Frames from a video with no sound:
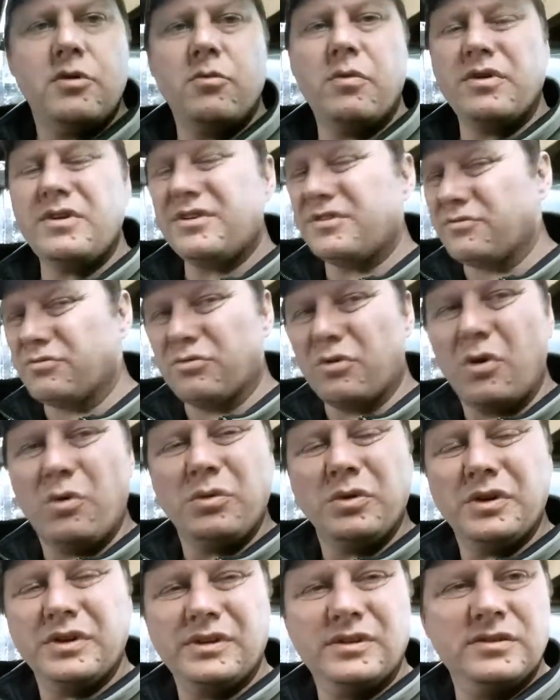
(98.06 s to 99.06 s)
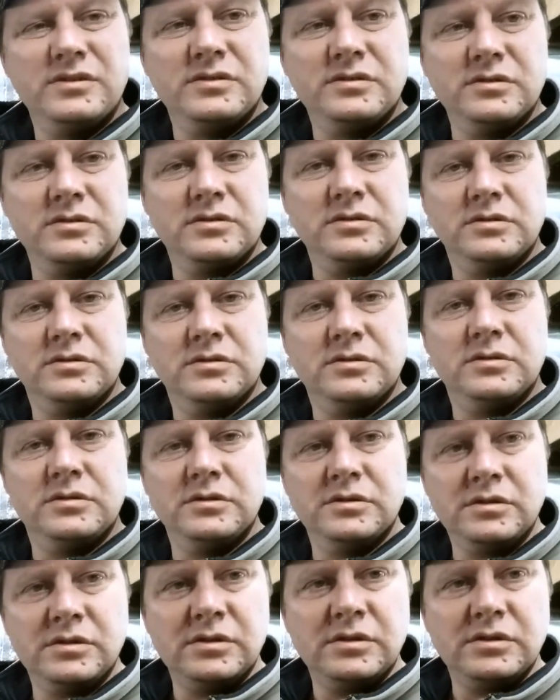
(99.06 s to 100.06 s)
We're just rolling.
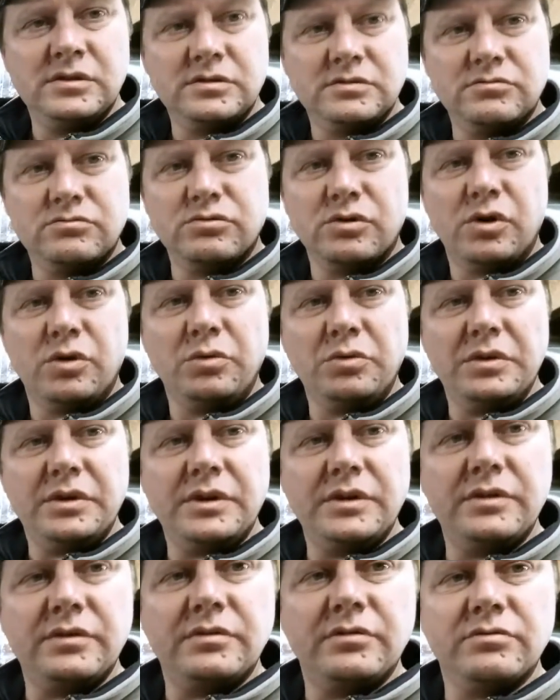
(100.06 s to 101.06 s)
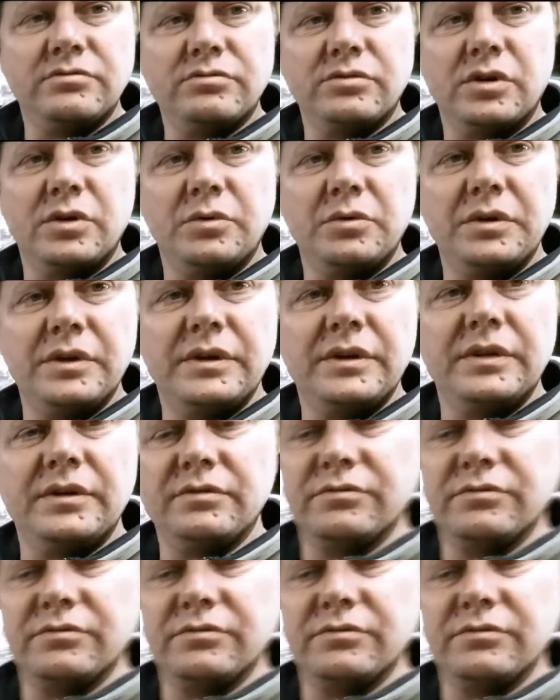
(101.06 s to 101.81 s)
Rolling, rolling,